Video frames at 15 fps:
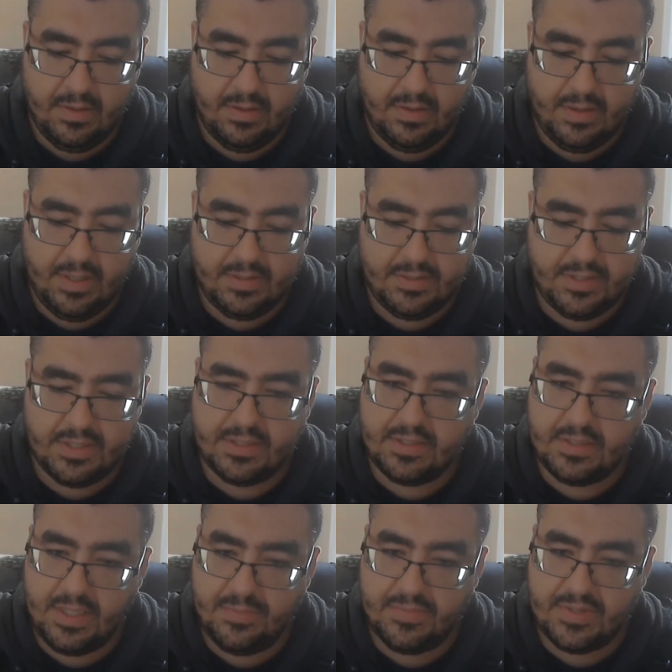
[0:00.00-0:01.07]
It just
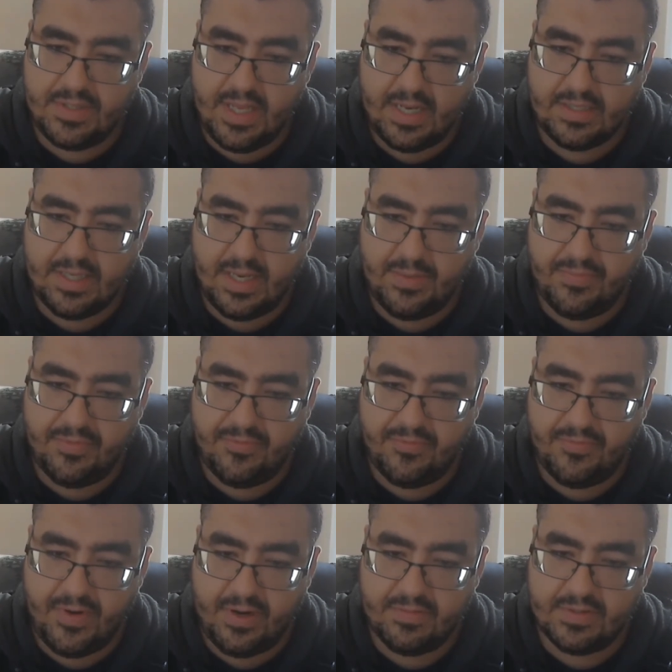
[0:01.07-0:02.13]
seems that type of
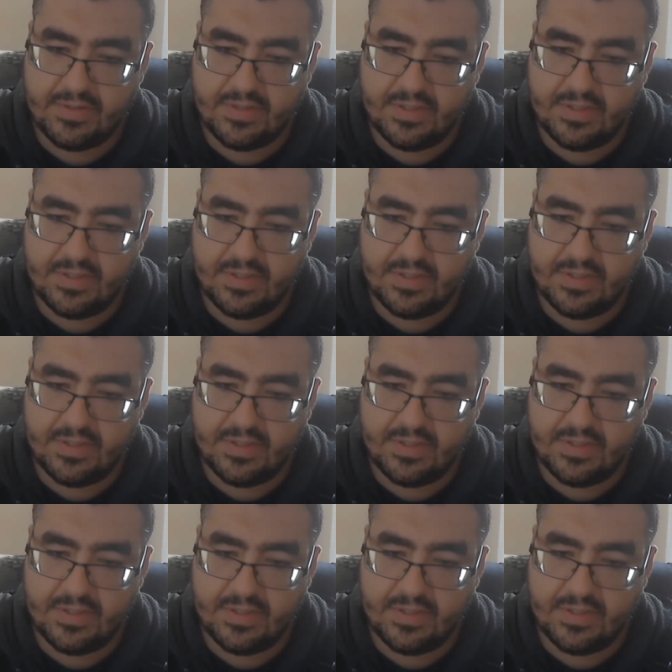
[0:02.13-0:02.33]
fragrance.